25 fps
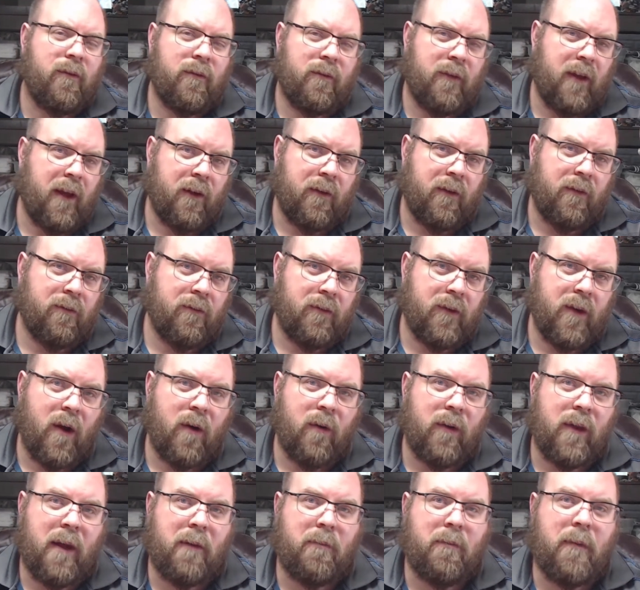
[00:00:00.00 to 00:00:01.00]
They don't
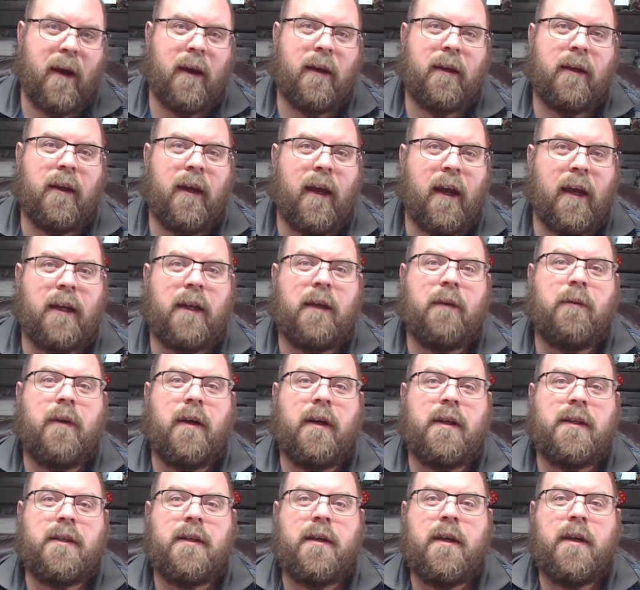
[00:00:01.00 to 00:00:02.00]
know they made it
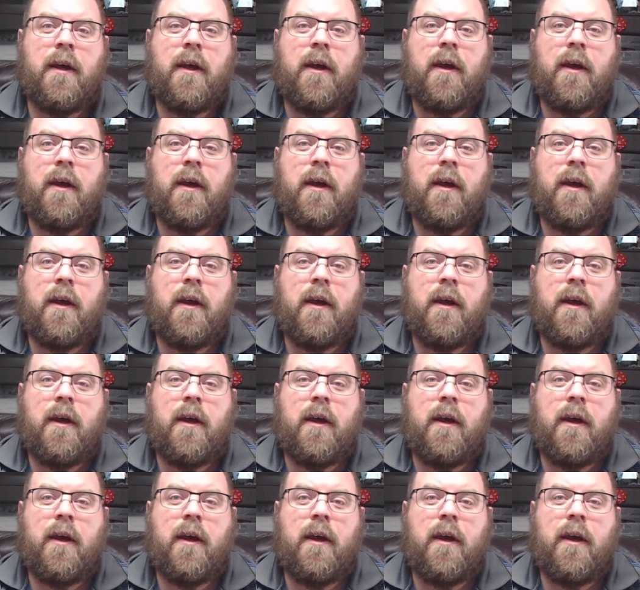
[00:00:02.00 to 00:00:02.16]
anyways.